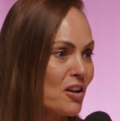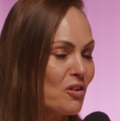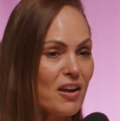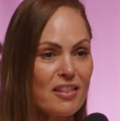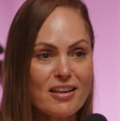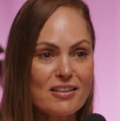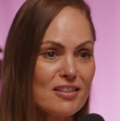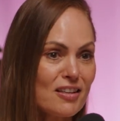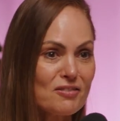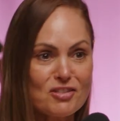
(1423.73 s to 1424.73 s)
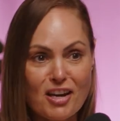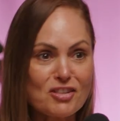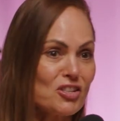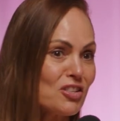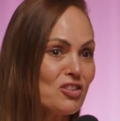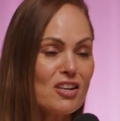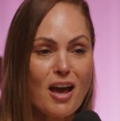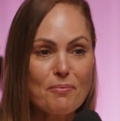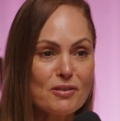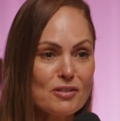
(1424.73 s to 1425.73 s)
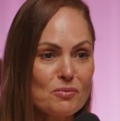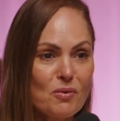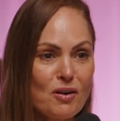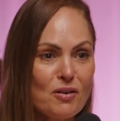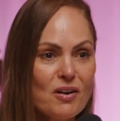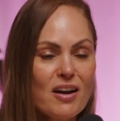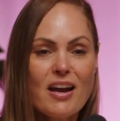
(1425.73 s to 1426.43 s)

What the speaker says: you get the digestion happen as well.